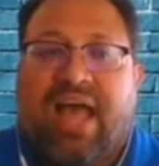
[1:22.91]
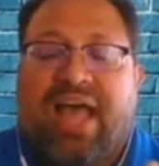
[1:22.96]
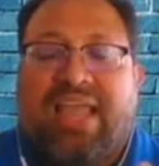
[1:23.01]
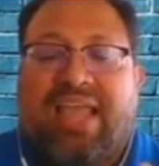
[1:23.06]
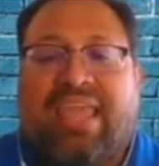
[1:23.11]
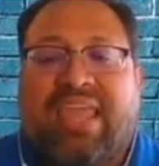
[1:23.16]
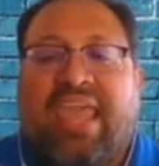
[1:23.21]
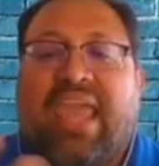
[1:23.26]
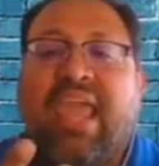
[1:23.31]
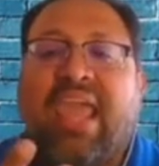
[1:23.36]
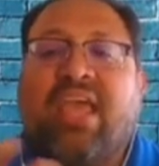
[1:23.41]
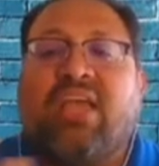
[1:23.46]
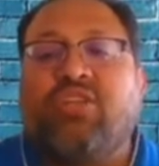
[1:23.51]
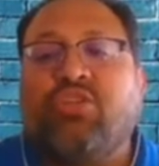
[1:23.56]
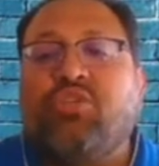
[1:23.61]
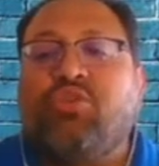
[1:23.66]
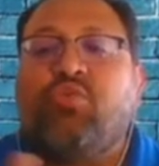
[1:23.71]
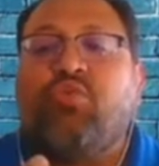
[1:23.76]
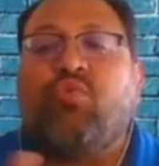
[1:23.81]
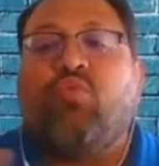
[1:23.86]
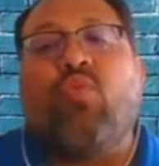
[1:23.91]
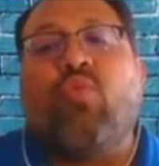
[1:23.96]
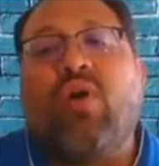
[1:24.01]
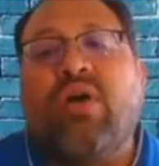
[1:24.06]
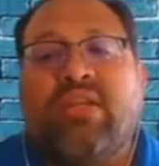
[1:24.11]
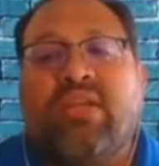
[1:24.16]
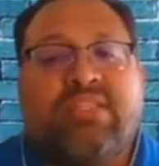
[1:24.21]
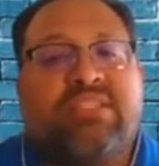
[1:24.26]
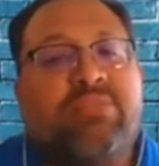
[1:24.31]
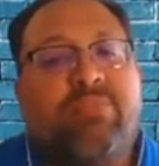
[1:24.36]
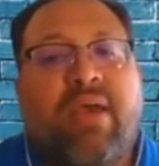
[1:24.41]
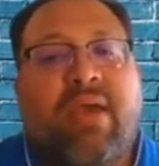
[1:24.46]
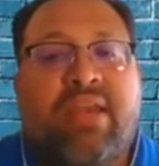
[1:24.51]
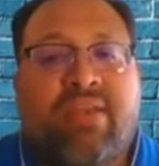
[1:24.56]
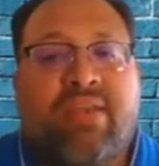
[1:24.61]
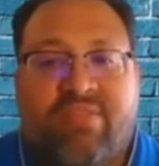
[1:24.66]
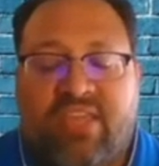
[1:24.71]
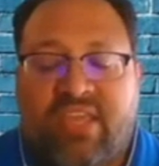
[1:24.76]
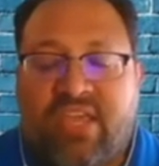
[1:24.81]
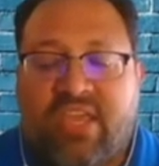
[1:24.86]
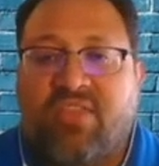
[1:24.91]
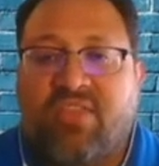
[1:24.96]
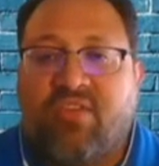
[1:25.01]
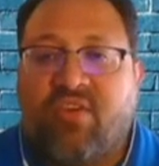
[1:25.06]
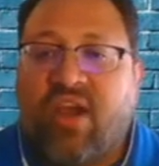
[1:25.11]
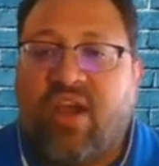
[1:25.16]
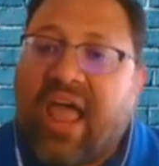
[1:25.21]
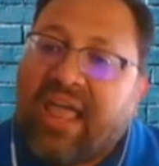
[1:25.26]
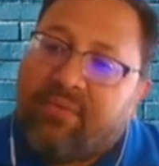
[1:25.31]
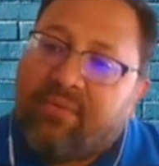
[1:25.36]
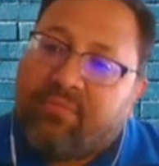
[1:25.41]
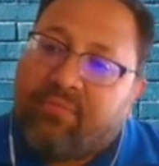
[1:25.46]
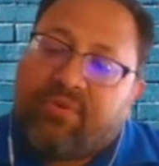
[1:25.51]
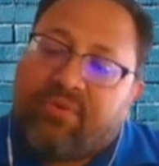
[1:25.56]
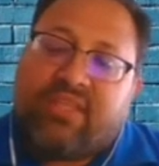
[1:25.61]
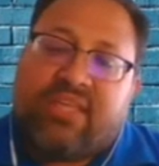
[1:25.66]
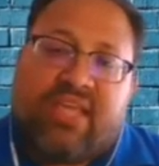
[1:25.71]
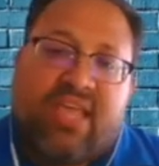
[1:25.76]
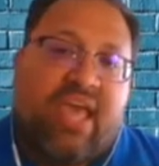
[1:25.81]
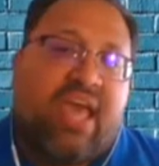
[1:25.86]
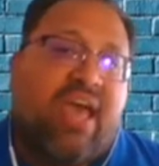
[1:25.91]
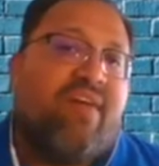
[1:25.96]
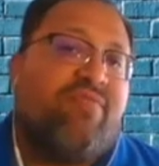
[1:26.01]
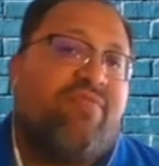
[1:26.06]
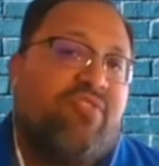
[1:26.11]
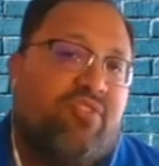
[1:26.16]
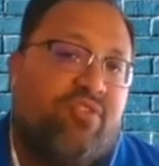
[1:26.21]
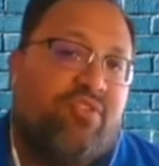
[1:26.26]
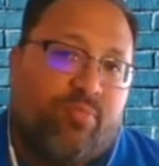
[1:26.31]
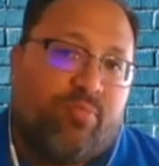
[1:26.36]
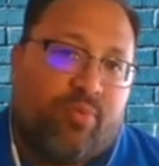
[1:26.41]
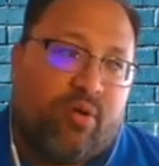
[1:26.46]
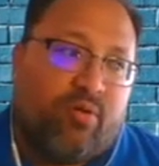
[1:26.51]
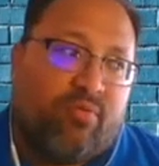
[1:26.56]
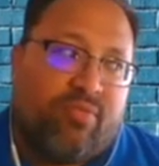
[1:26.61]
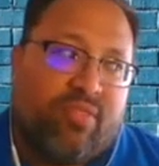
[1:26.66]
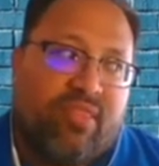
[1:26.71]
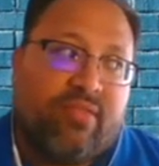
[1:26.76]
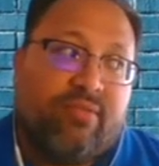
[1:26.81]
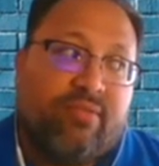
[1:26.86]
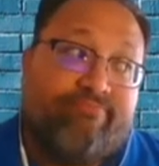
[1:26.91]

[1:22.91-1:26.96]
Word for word: I can't do one in spite of the other. I really have to do both.